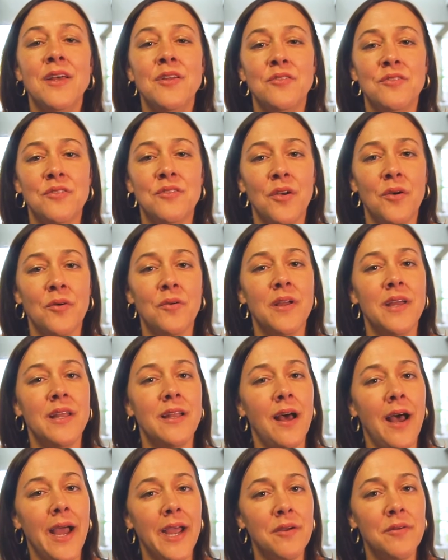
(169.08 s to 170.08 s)
So
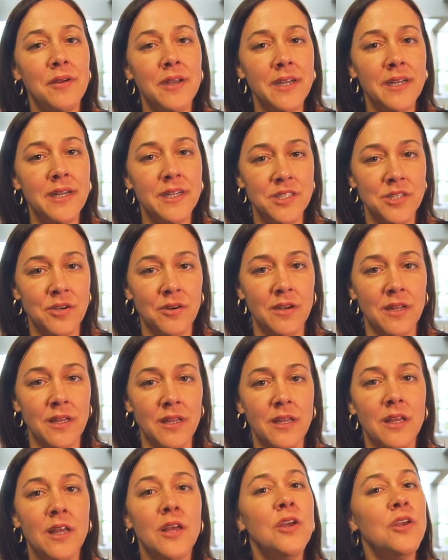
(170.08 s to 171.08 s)
in hiring an
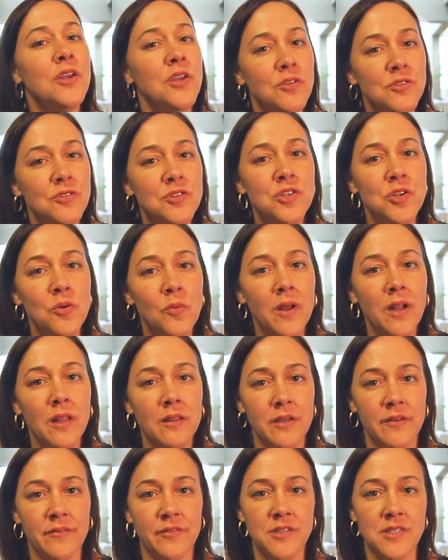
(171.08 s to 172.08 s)
attorney, you do want to
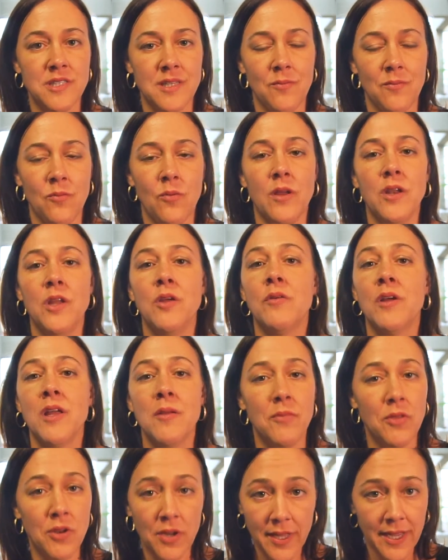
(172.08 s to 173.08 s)
look for someone who
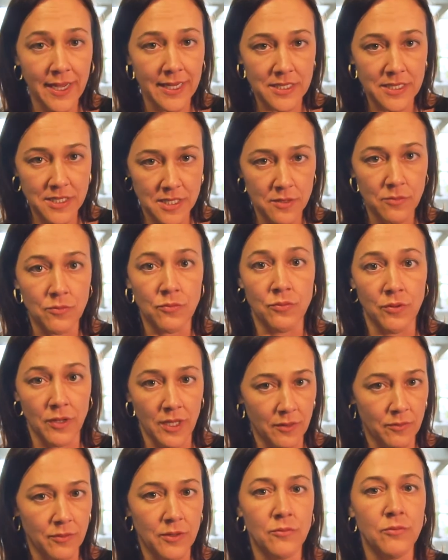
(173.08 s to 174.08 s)
communicates
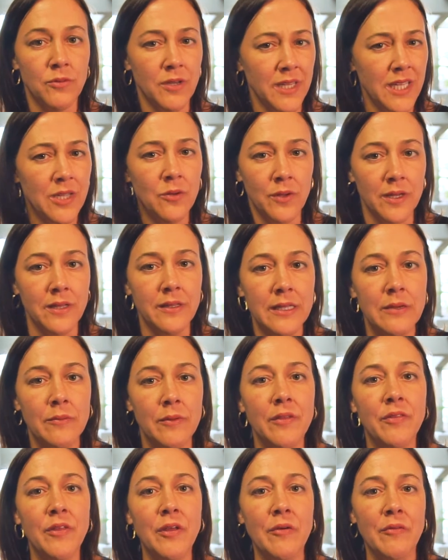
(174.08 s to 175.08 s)
really quickly
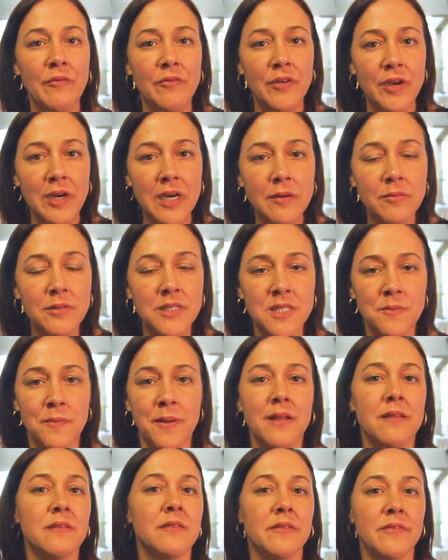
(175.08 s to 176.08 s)
with you, very
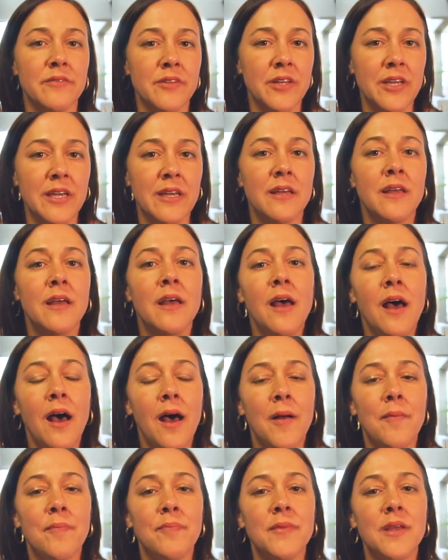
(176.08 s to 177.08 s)
responsively.
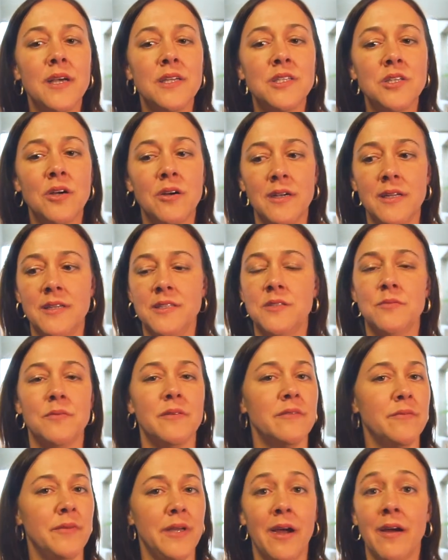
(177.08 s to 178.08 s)
Attorneys,
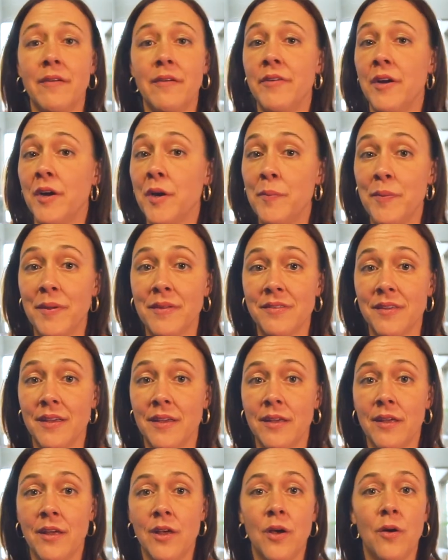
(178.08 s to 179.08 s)
we are very
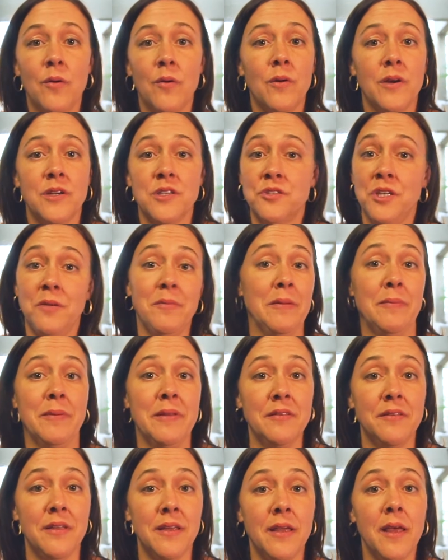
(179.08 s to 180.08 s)
busy. We're extremely
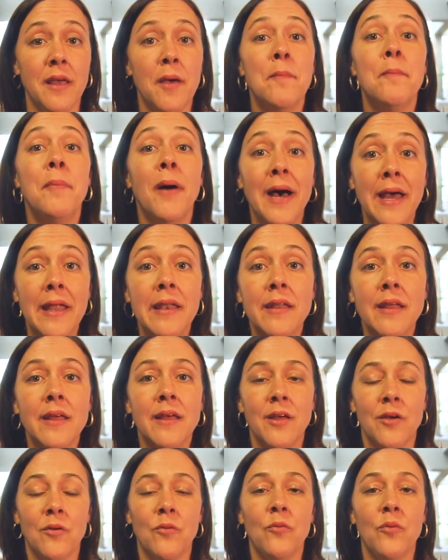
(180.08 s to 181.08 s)
busy, but
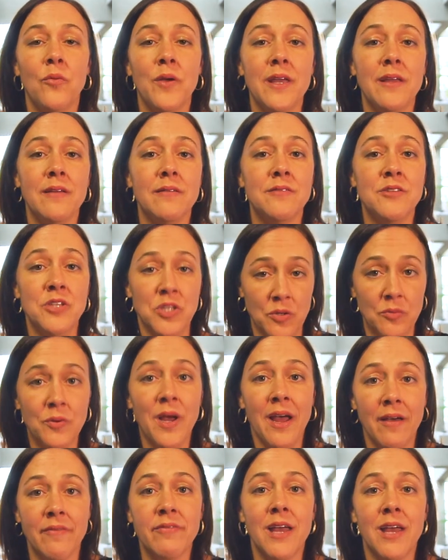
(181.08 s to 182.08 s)
we do
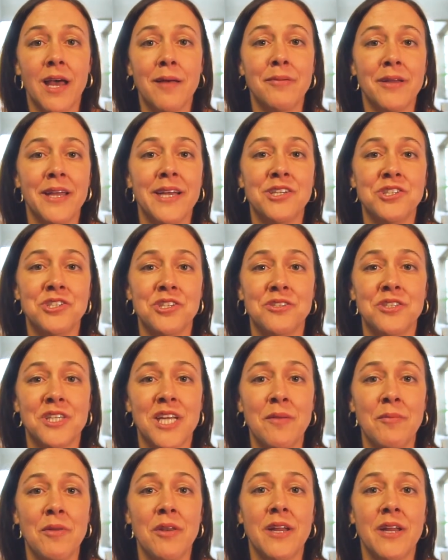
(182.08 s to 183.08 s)
have the obligation to
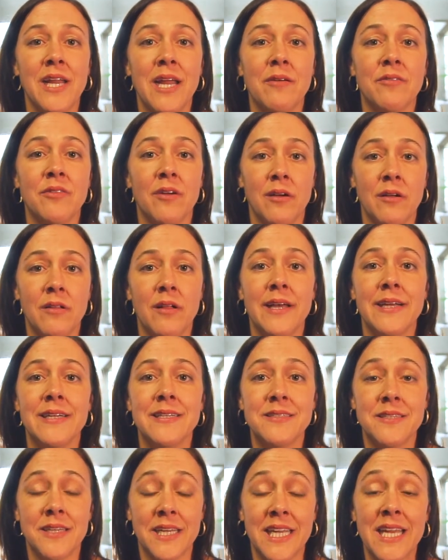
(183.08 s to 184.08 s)
communicate with our
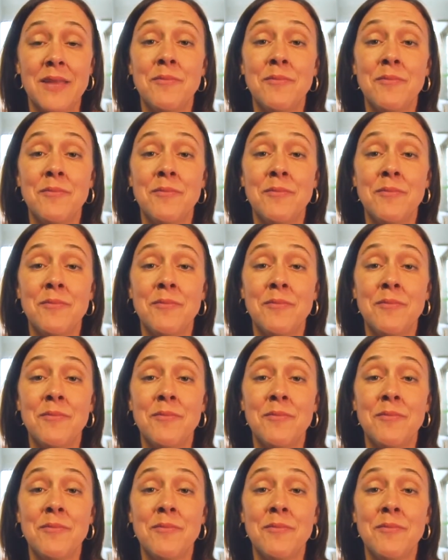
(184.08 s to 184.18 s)
clients and